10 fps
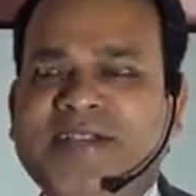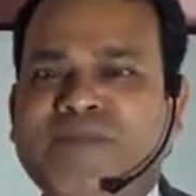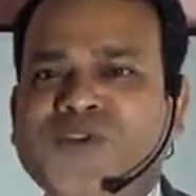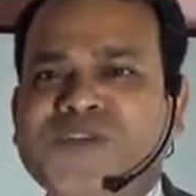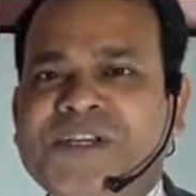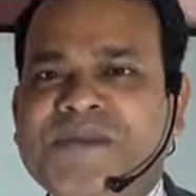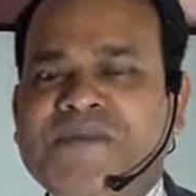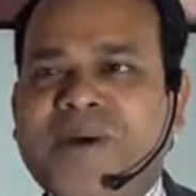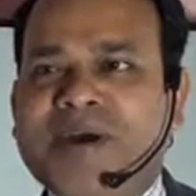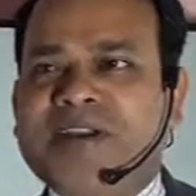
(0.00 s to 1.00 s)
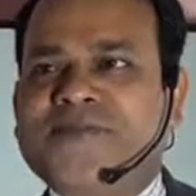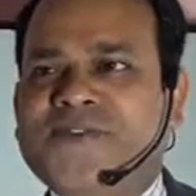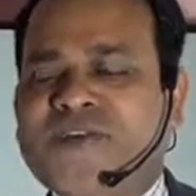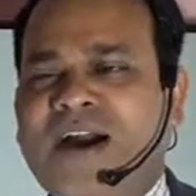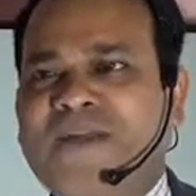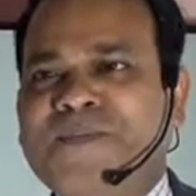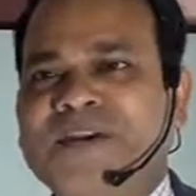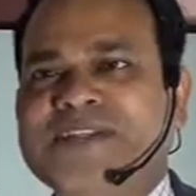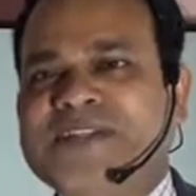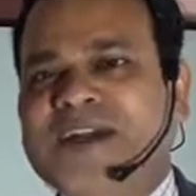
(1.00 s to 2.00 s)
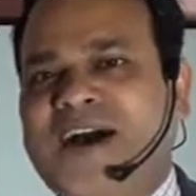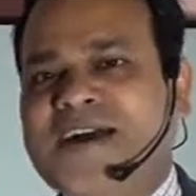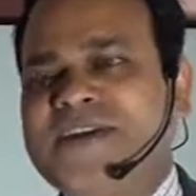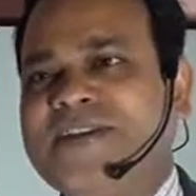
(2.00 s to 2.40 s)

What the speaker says: the most important few components in heart